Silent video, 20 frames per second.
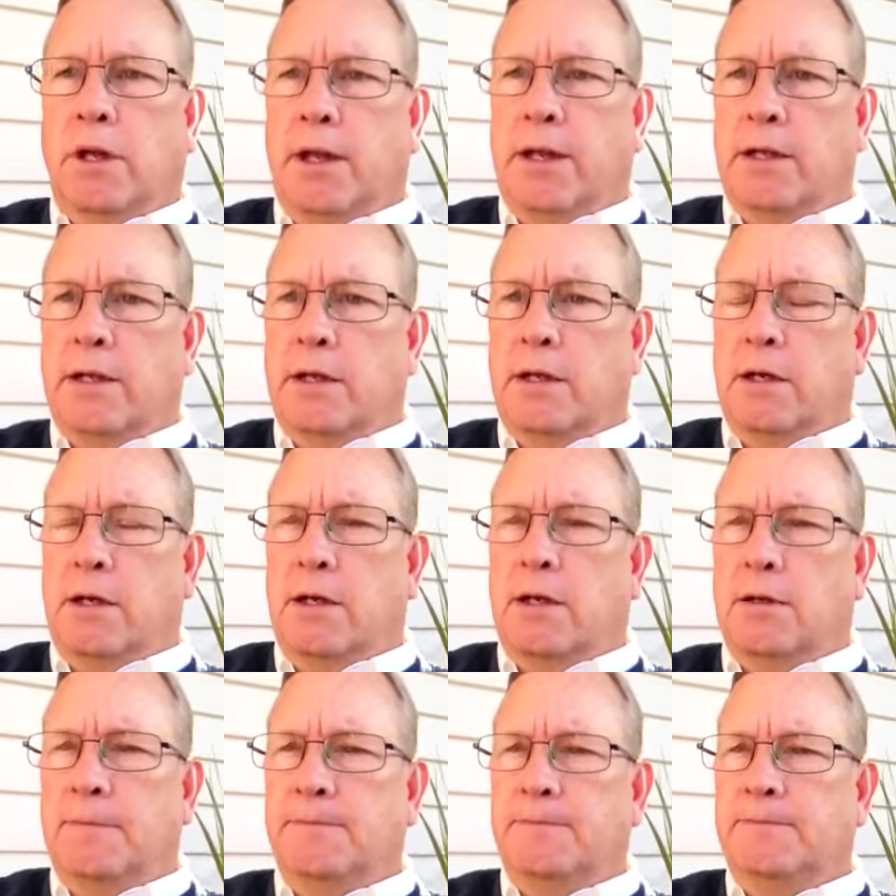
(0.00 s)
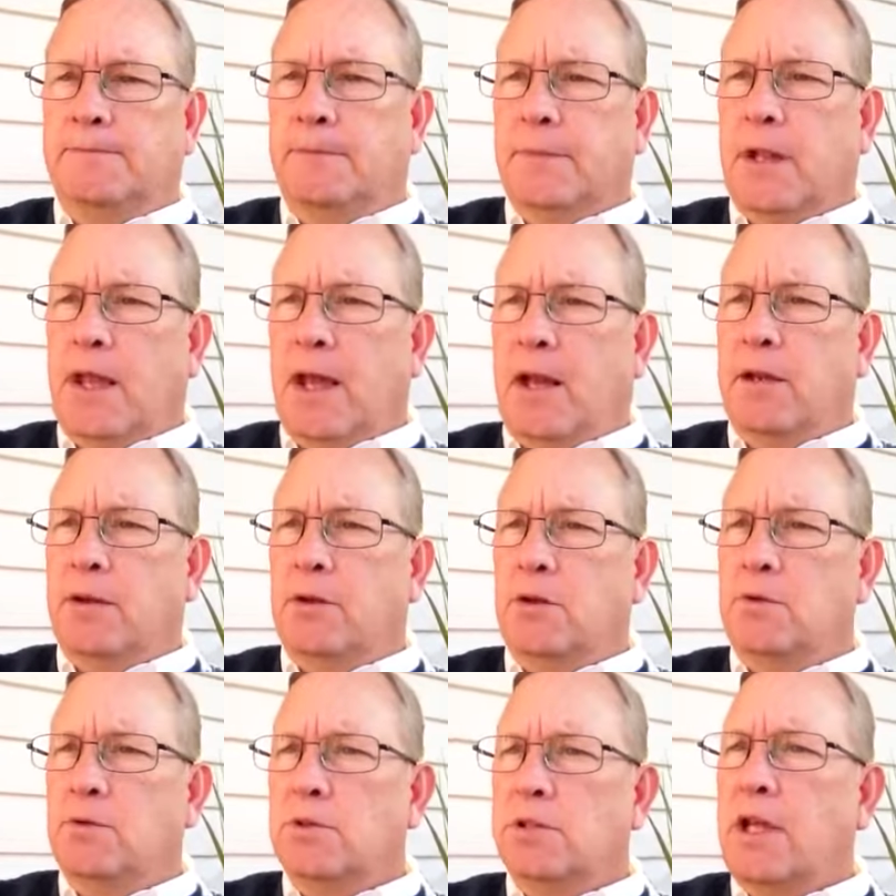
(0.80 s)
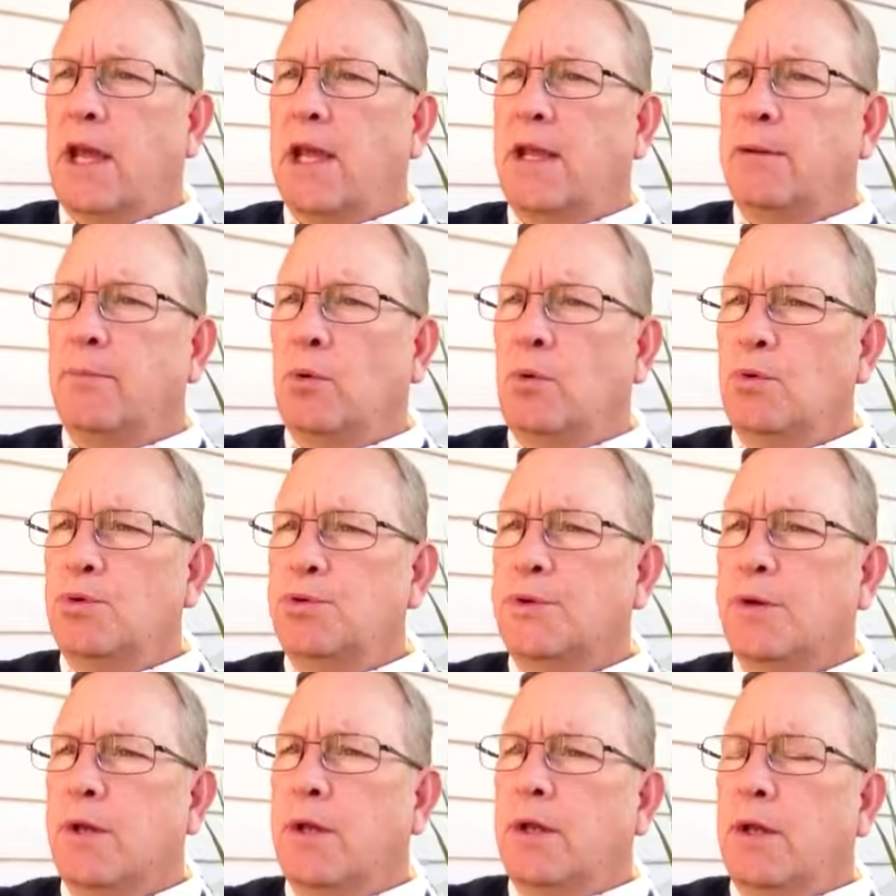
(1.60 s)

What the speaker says: like how to use tables,